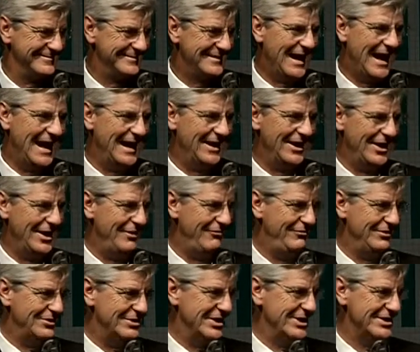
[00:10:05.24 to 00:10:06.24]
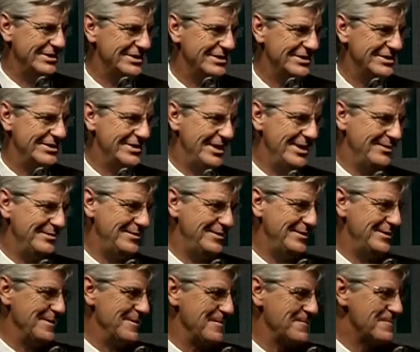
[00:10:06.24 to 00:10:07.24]
I love physicians, don't
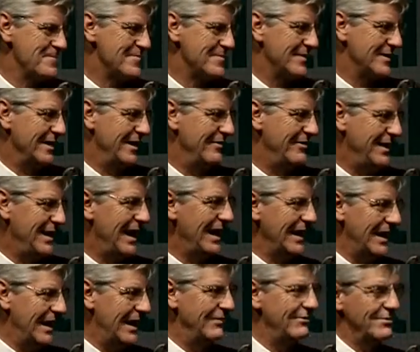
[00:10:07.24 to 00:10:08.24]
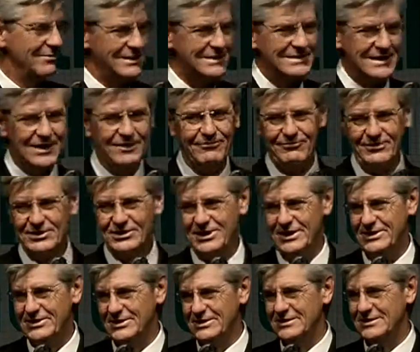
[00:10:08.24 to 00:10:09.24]
you? I mean, I love them, but they're
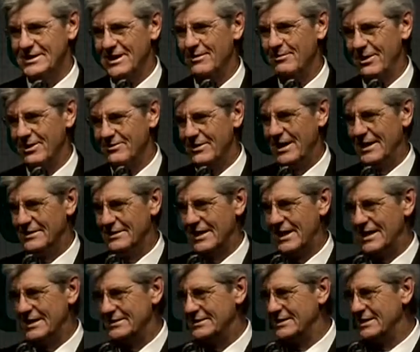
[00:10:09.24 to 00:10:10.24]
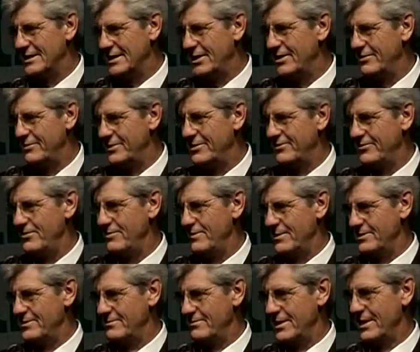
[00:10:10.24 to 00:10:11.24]
physicians. Come on now, guys. You know, I mean, if you've been
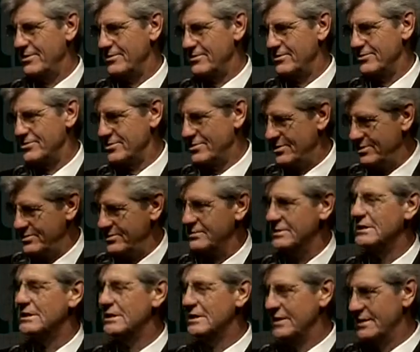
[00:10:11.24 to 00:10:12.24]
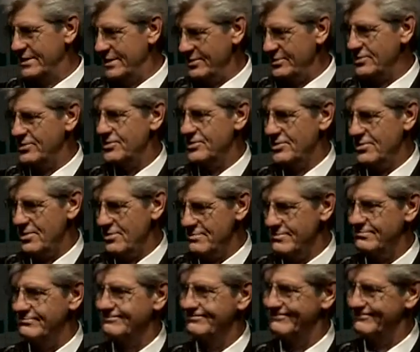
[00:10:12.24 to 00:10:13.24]
to medical school, there's a
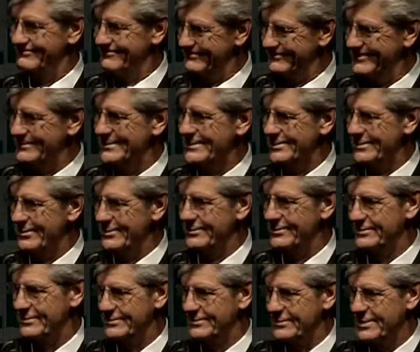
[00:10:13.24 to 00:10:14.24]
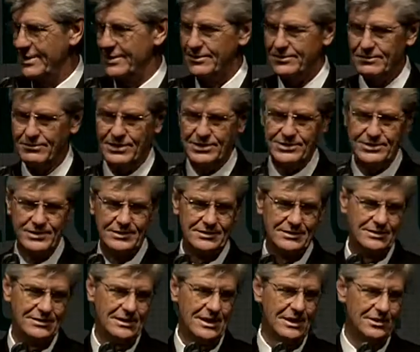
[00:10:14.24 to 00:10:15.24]
certain characteristic
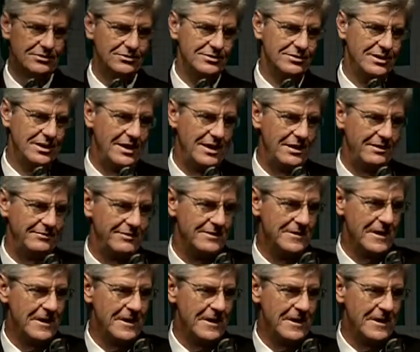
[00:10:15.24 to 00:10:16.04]
that doctors have.